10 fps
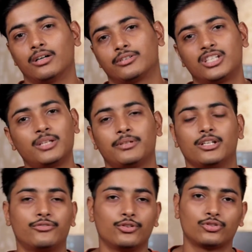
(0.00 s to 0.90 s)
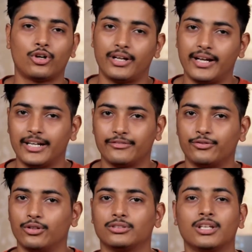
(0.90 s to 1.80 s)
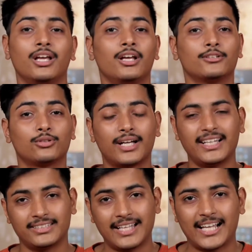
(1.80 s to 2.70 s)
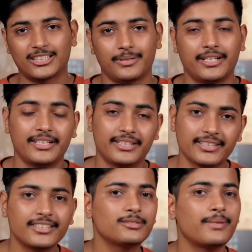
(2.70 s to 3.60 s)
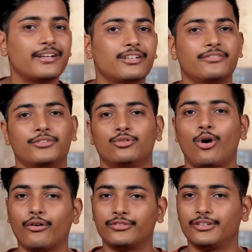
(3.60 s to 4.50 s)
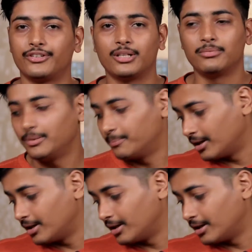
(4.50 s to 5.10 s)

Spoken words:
cheap earphones or headphones. So guys, that's been it. This is my review of the Realme